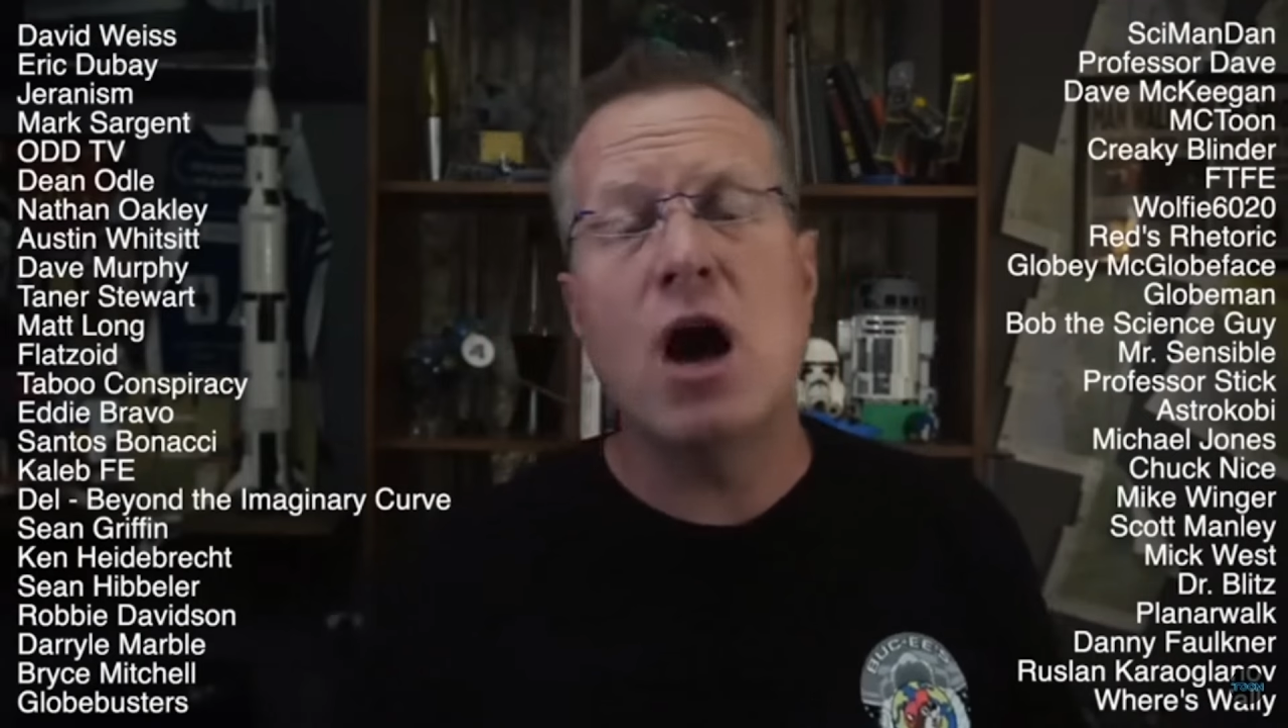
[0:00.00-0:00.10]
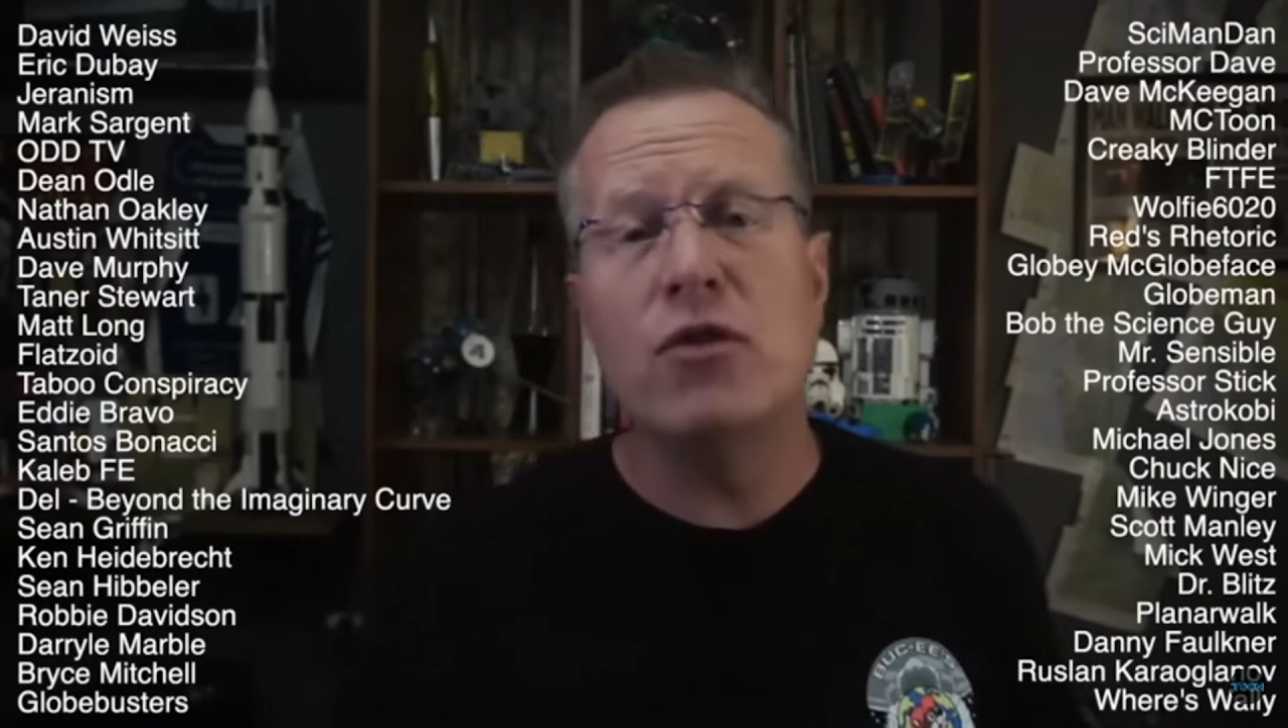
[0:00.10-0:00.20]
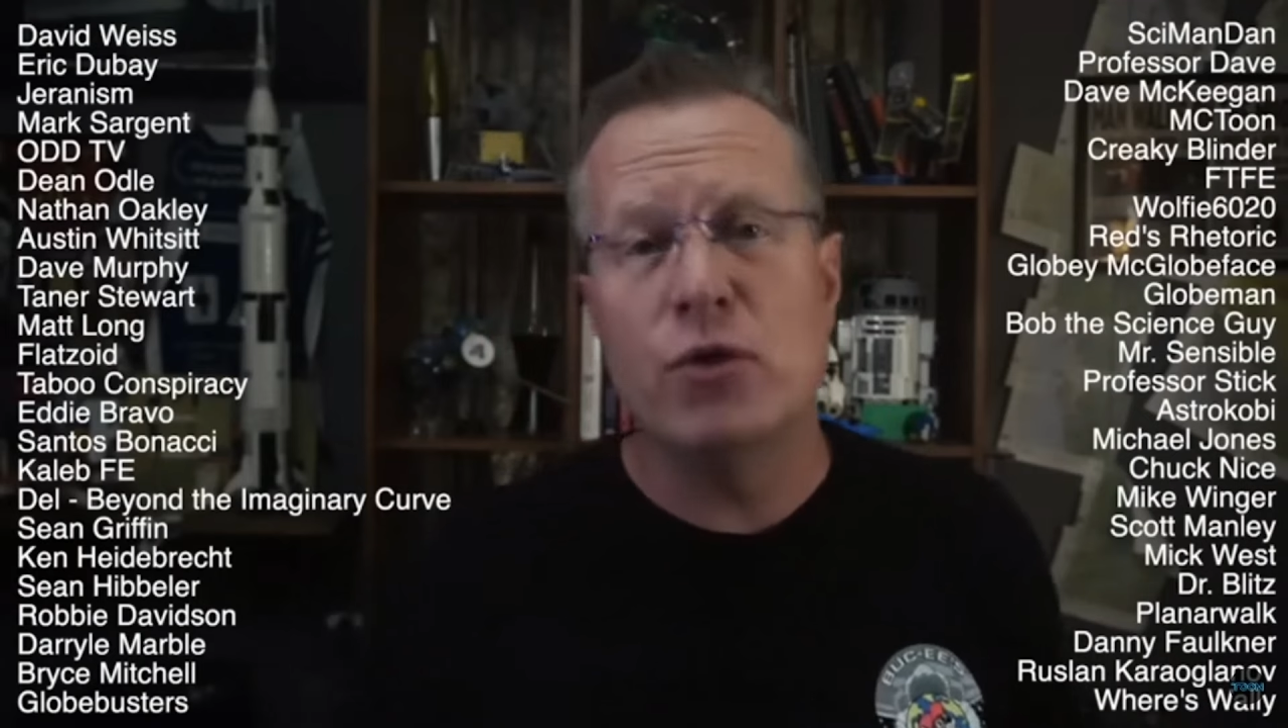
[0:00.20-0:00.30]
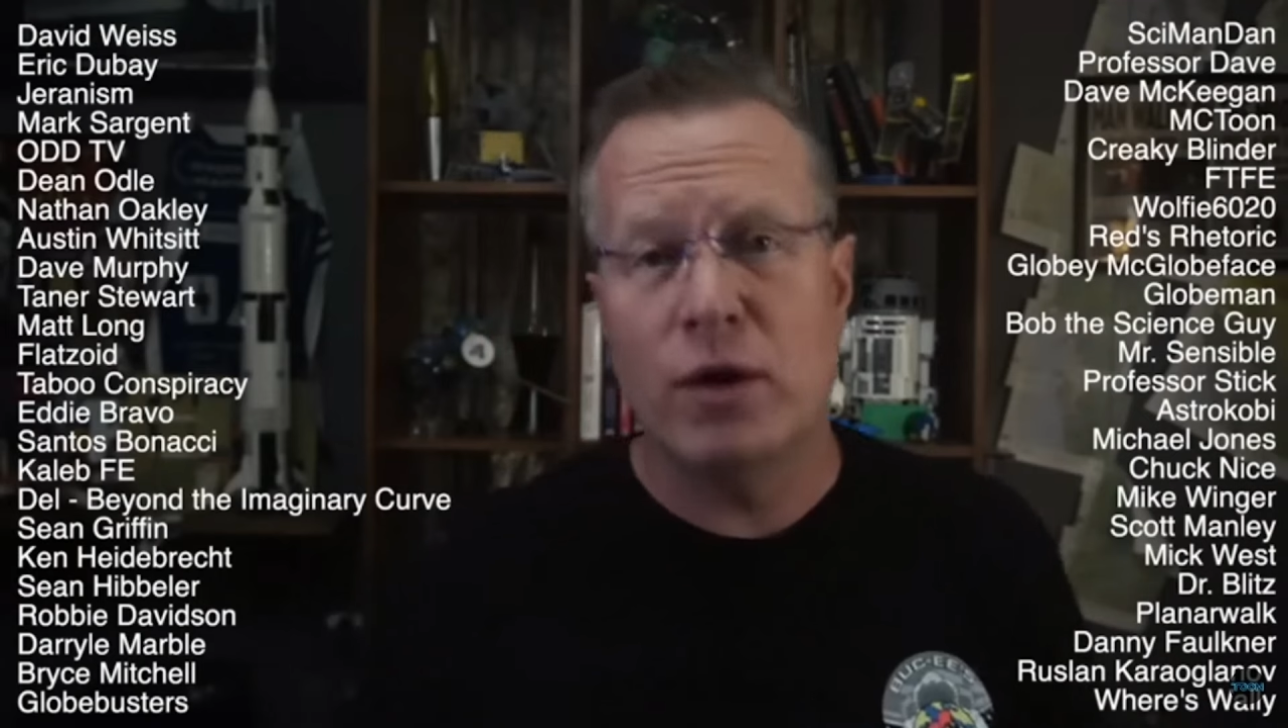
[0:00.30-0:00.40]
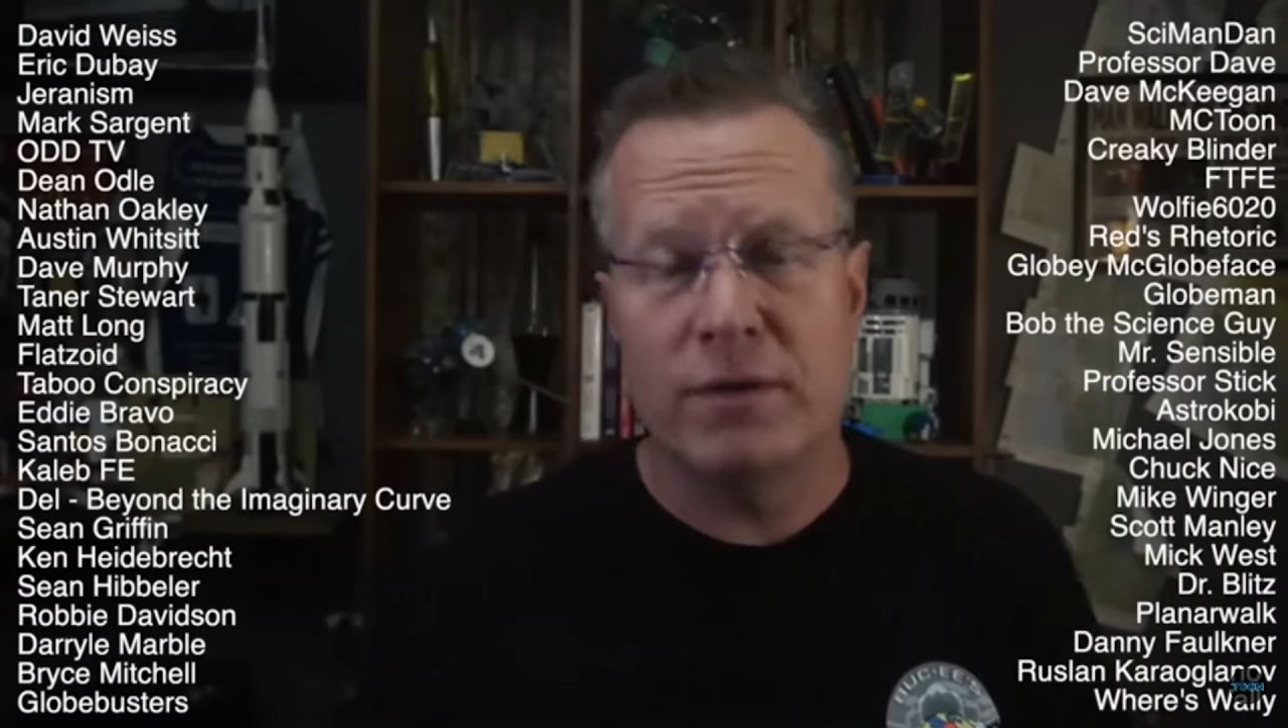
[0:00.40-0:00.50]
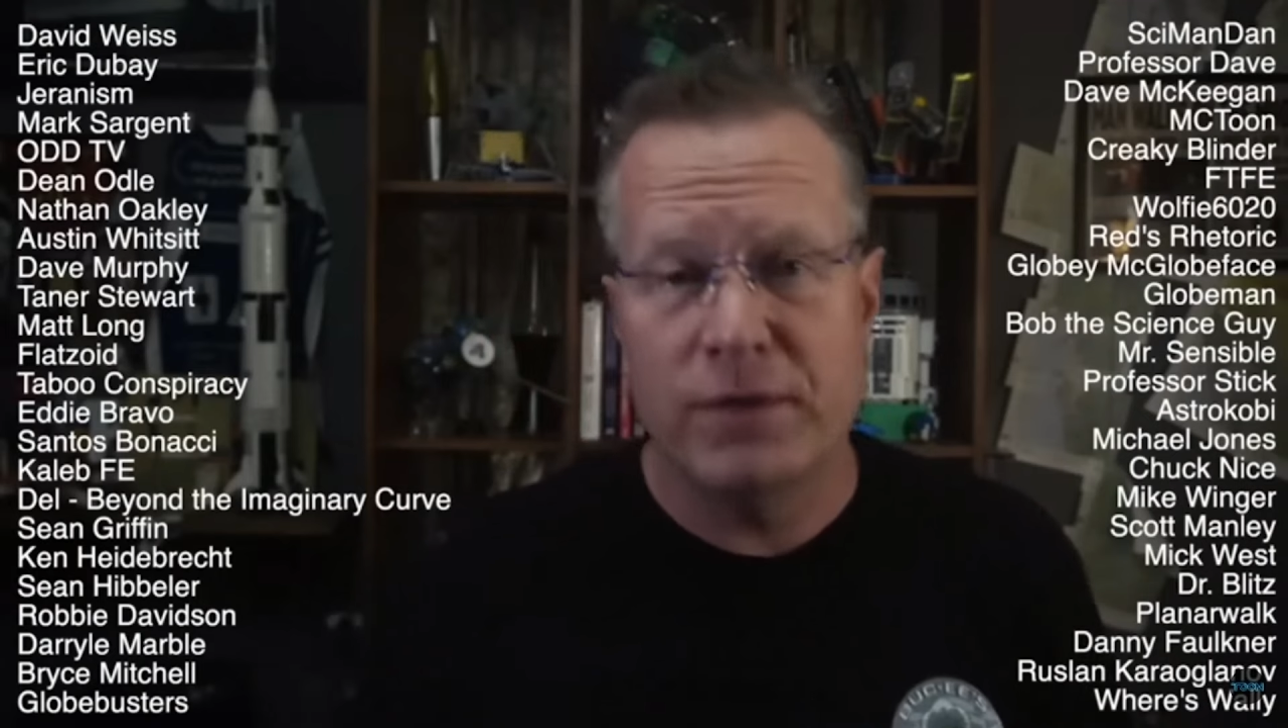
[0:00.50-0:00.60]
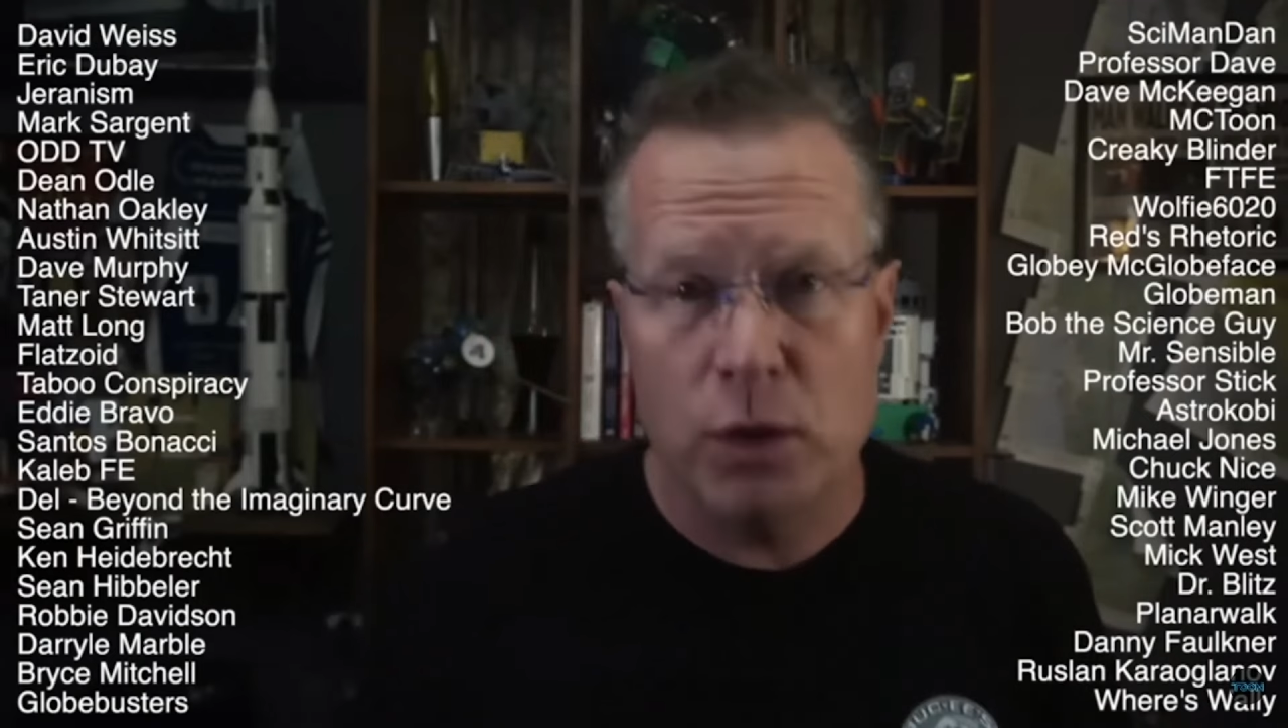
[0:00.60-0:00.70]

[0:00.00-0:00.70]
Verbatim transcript: other of